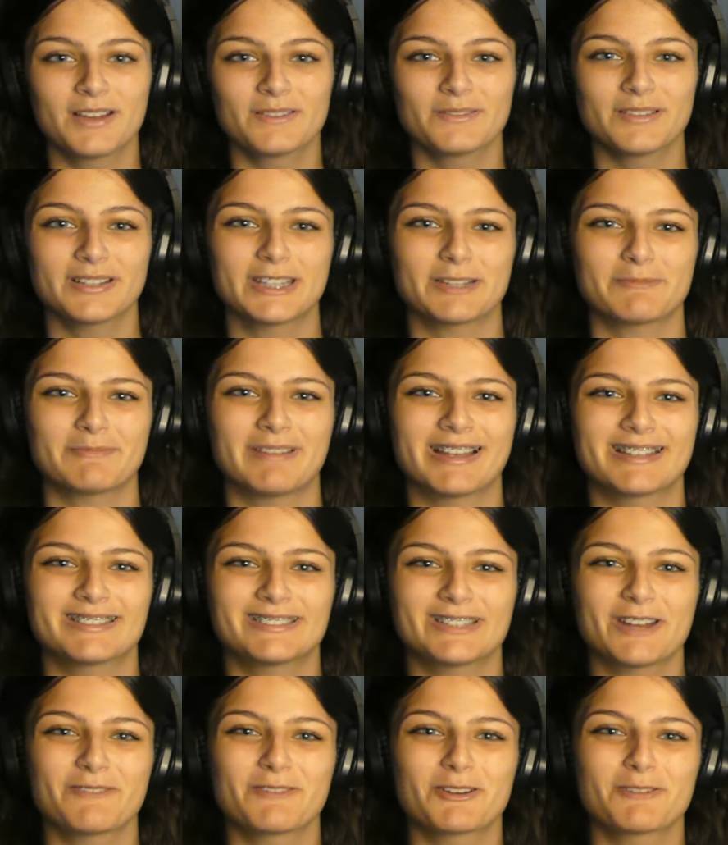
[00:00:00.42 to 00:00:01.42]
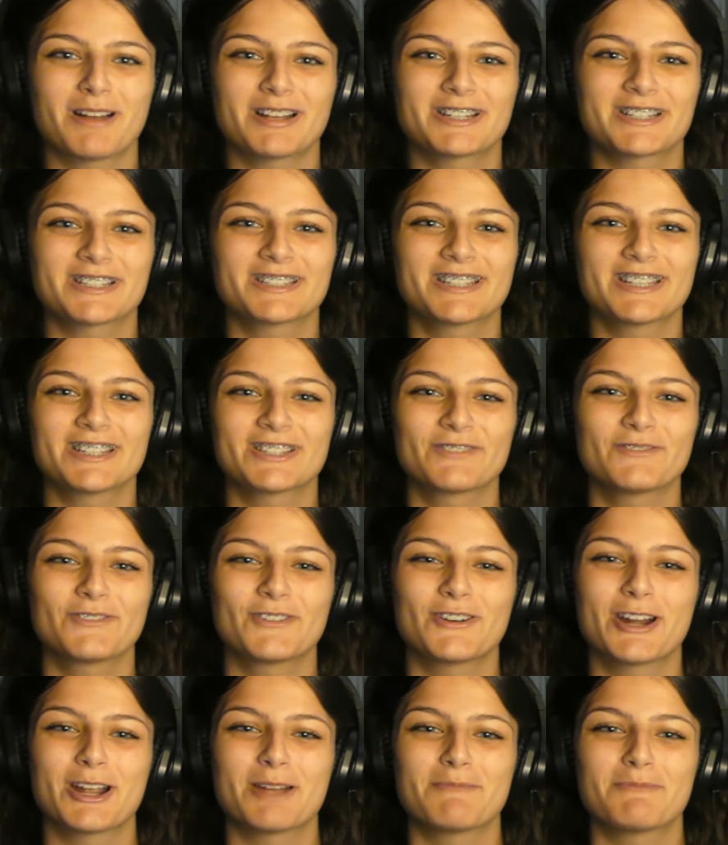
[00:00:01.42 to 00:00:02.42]
What's up, guys? Today we're watching season
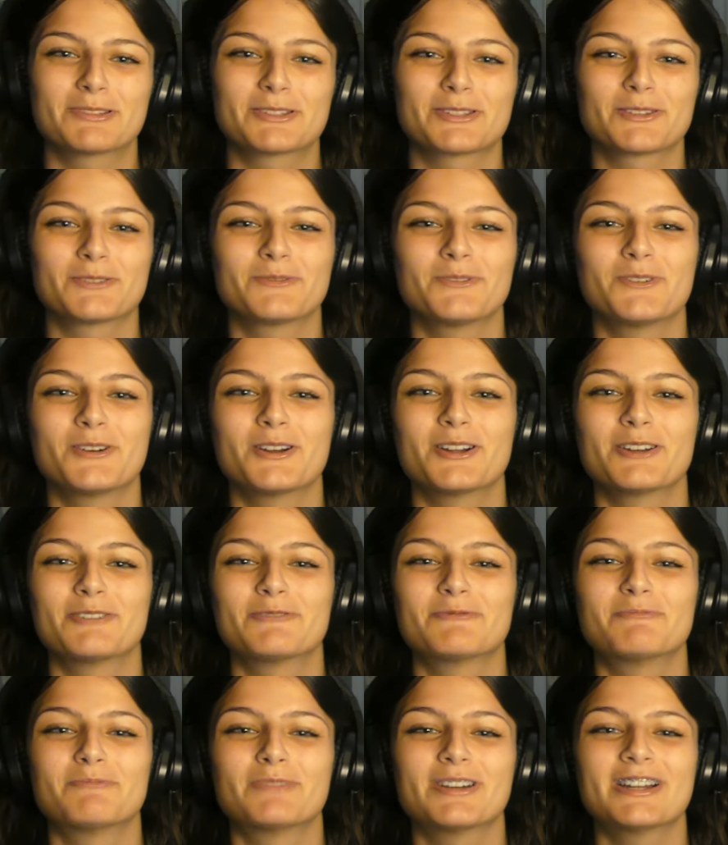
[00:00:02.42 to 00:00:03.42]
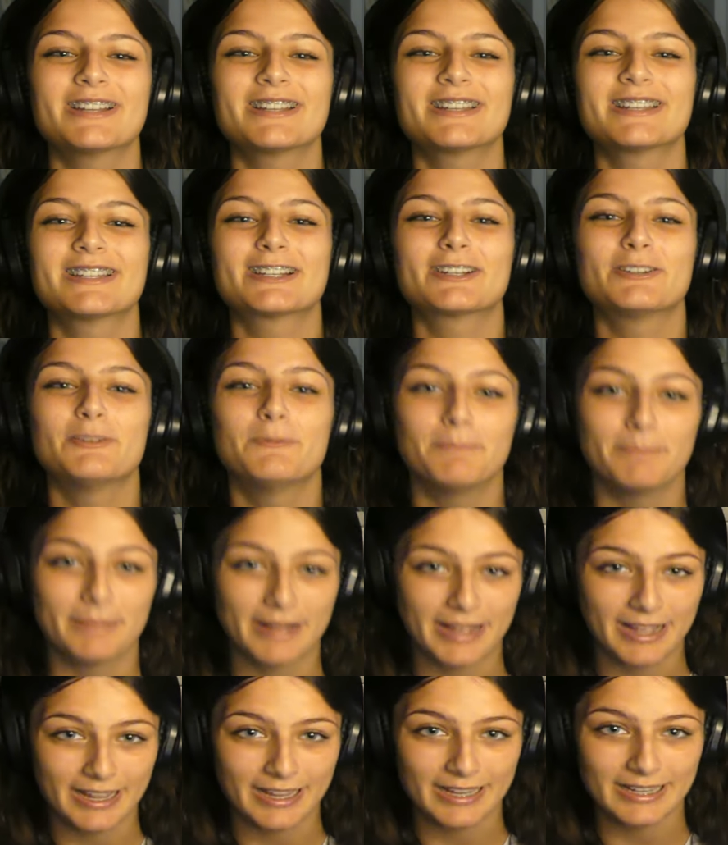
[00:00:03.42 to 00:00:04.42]
4, episode 4 of Breaking
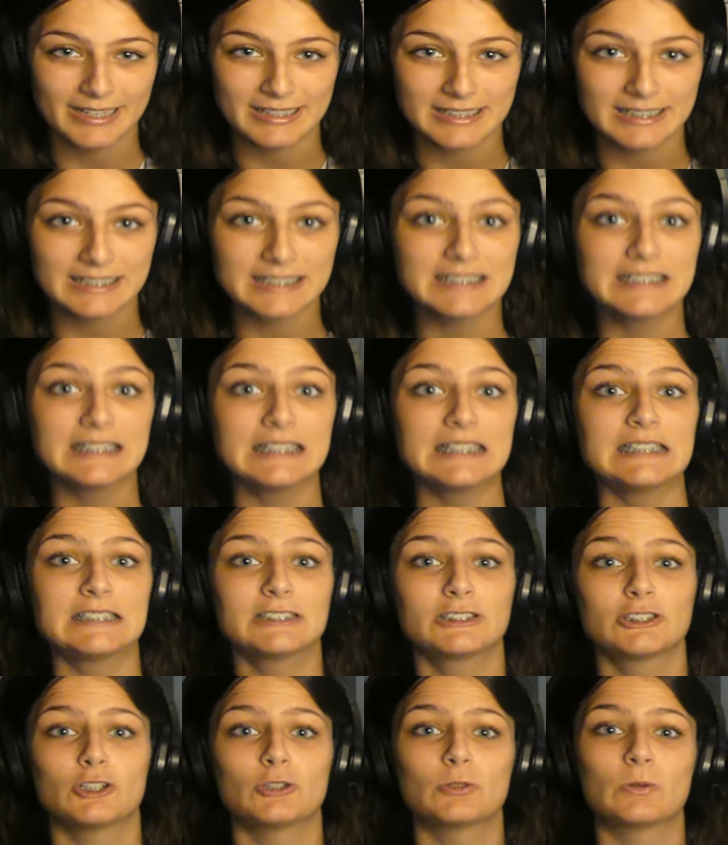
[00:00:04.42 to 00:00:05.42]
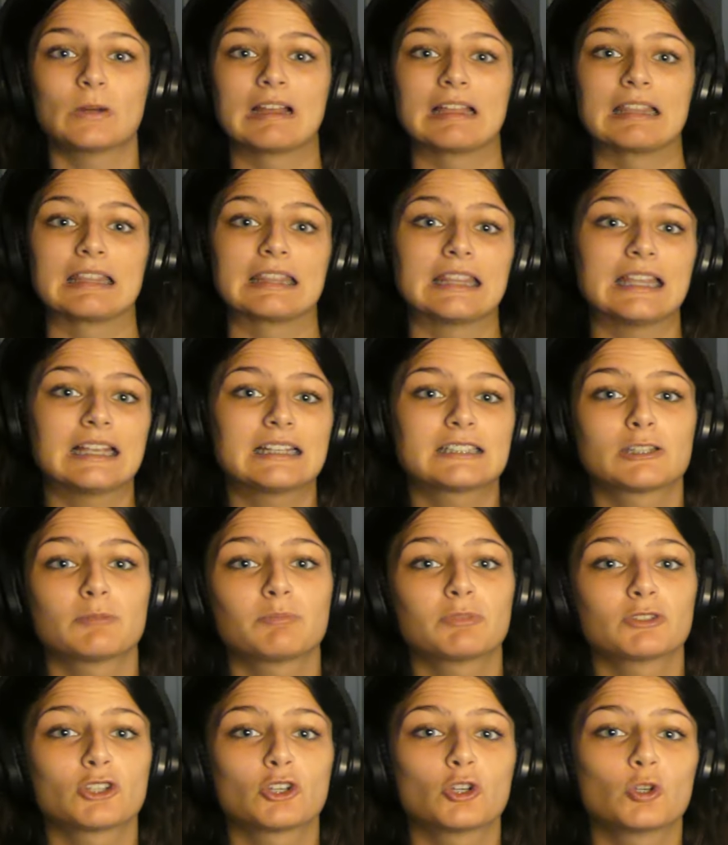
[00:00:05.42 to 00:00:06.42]
Bad. So, last
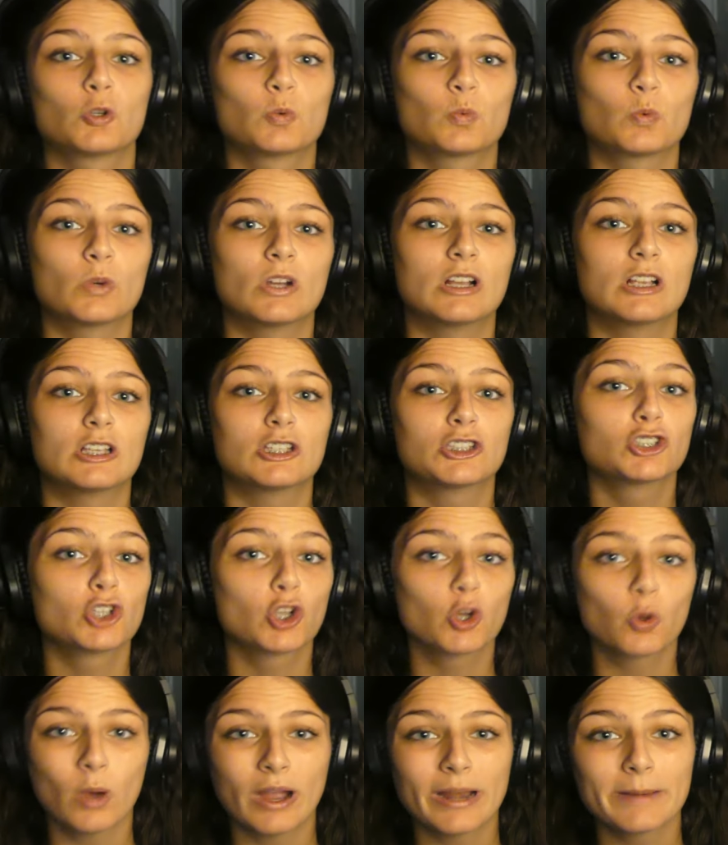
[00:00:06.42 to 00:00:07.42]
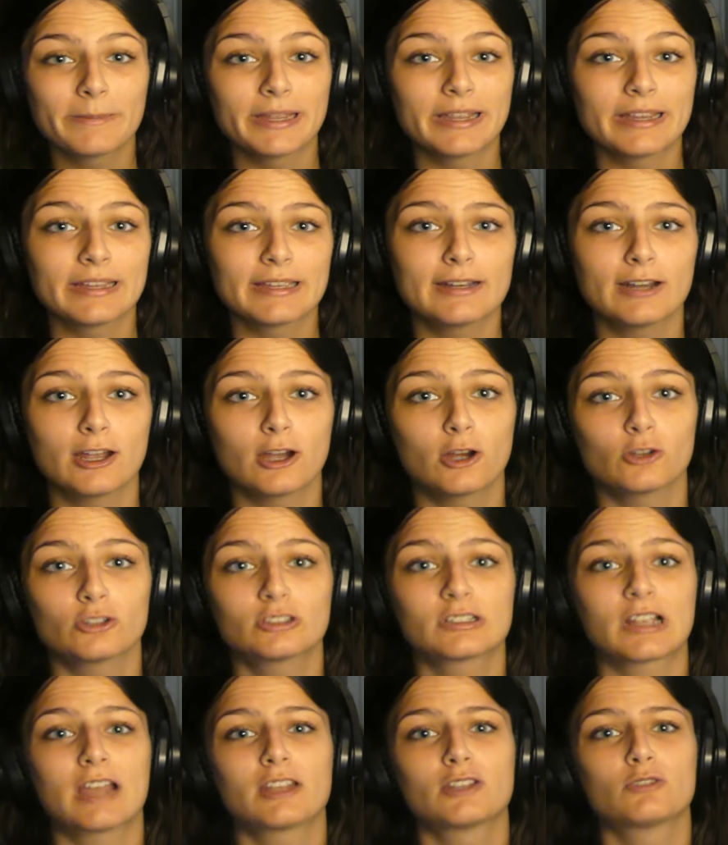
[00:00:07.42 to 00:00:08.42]
episode was quite a bit, you know,
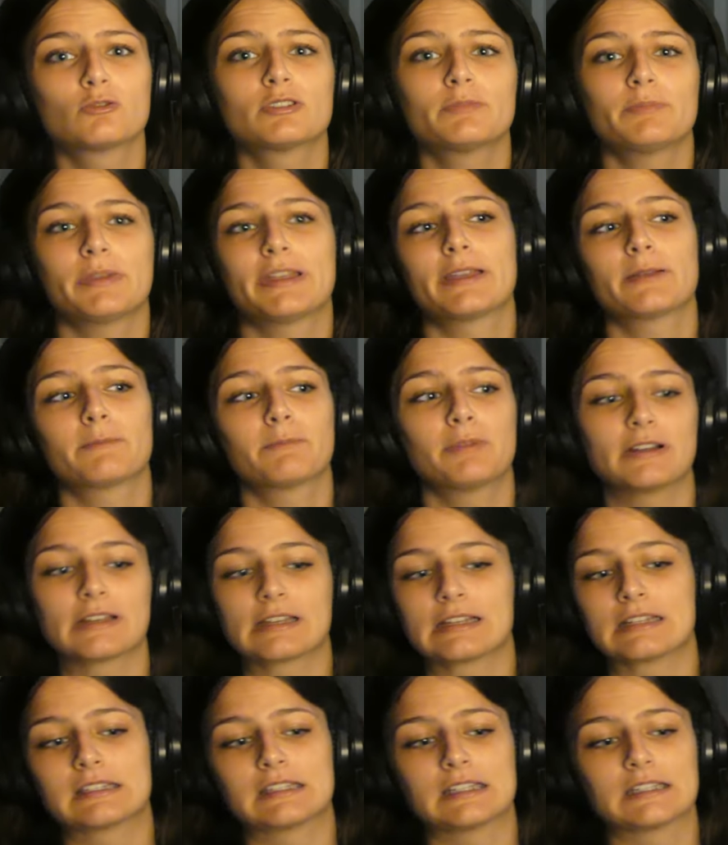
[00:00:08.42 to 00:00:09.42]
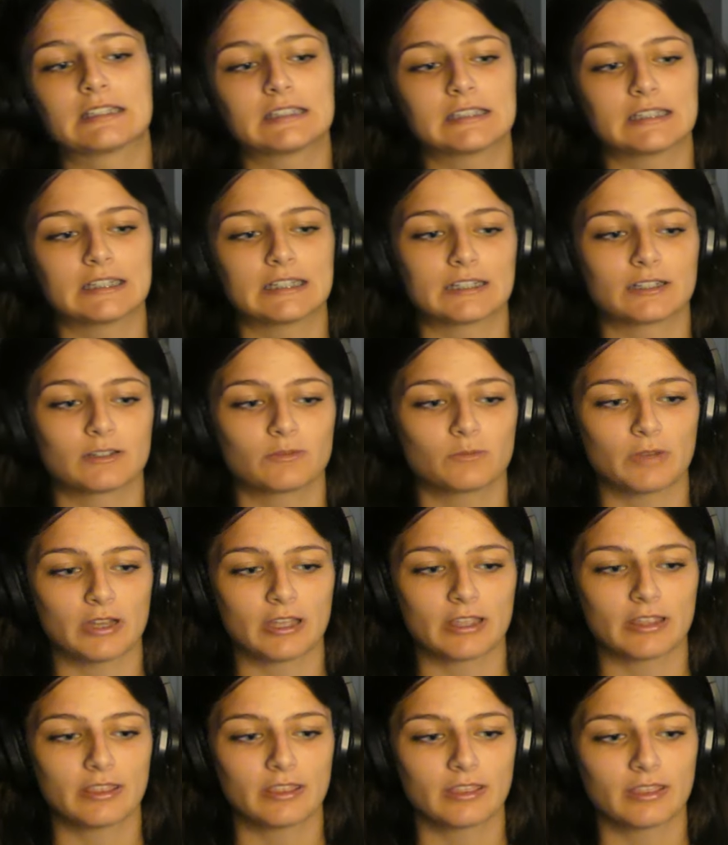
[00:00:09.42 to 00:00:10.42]
Skyler was being pretty insistent
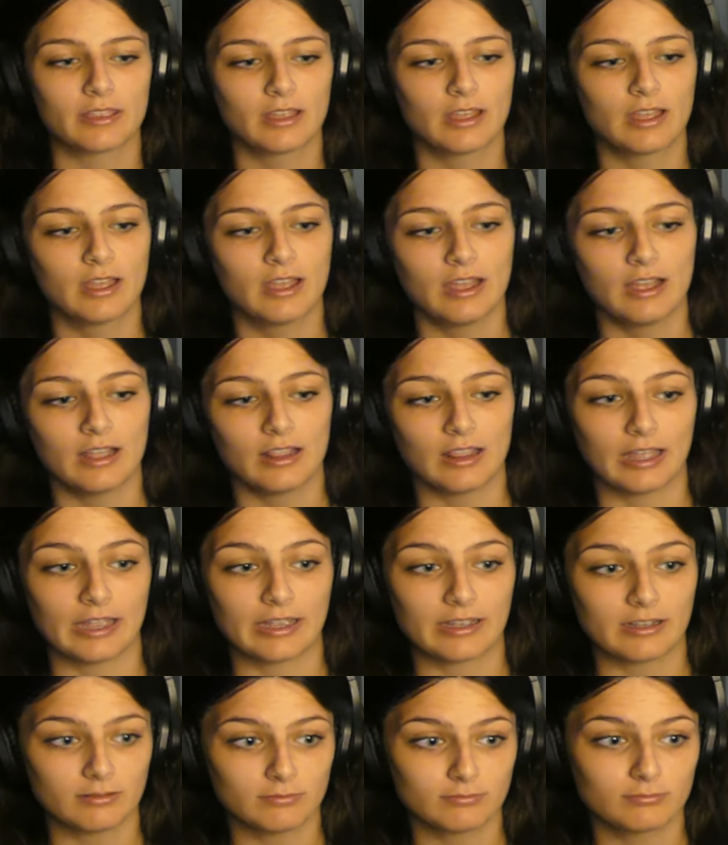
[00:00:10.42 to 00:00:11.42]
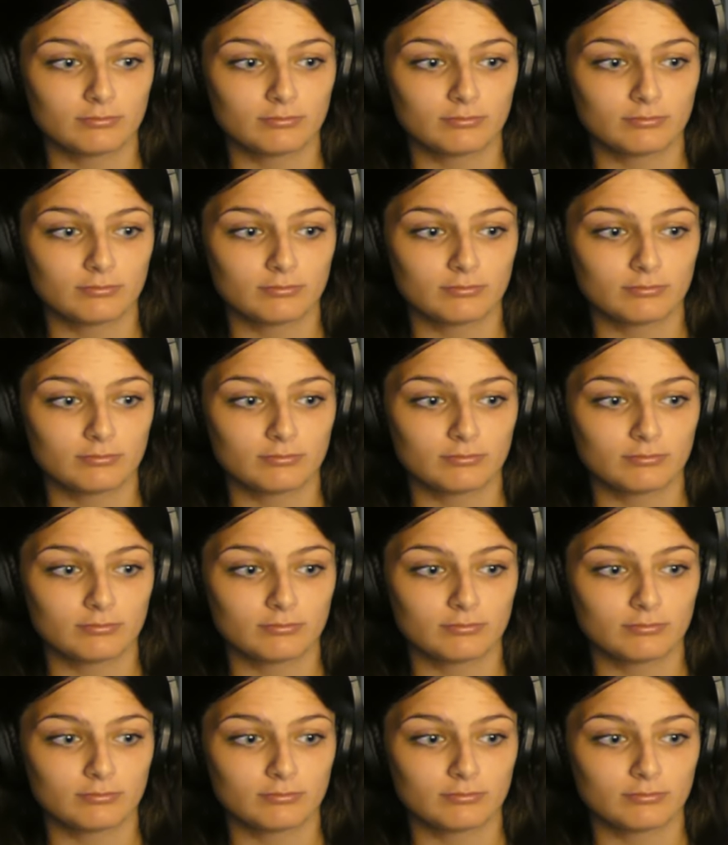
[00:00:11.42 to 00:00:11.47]
with, like,